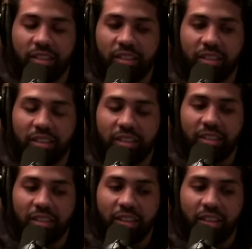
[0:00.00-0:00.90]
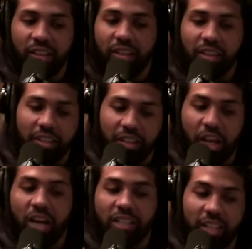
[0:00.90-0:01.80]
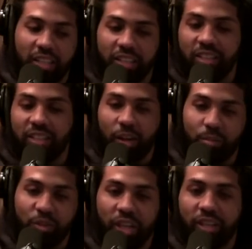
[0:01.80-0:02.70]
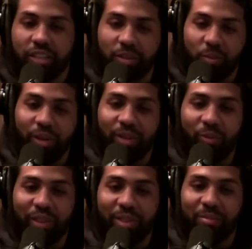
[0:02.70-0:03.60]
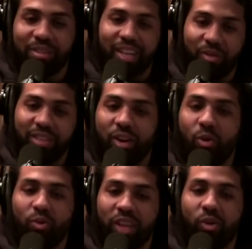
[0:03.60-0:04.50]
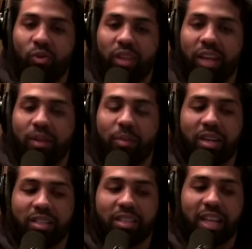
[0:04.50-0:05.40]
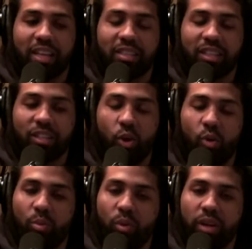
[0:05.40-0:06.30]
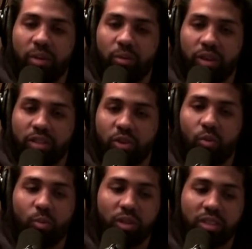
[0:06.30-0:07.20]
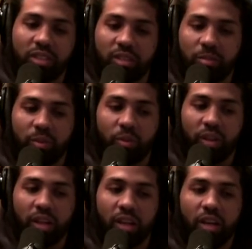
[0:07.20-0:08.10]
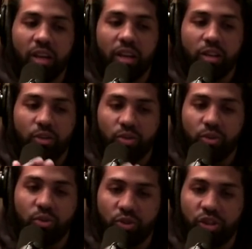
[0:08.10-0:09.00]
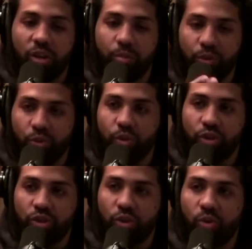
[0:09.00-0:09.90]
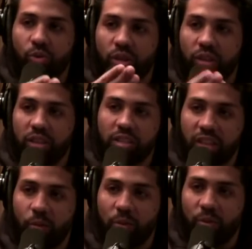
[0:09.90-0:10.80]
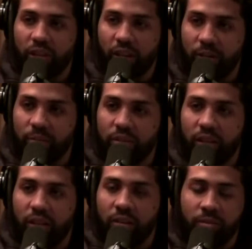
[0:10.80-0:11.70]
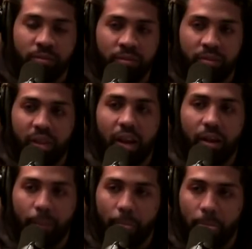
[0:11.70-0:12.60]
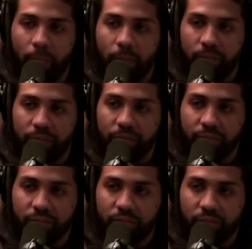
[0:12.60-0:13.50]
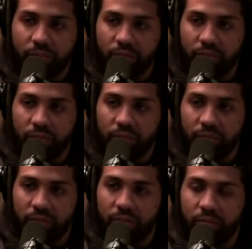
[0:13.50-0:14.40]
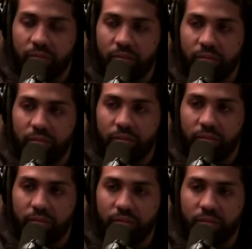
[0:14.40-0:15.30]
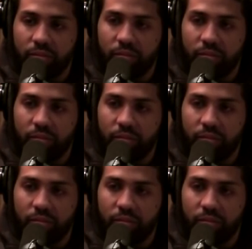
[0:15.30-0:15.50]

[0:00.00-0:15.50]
uh, conscientious objection with, with themselves. They don't, they don't like, because it's like such an old boy network. It's an old boy system where like you, you shut up, you do what you're told, and this is how we win games. Right. The N B A doesn't operate that way. They allow, you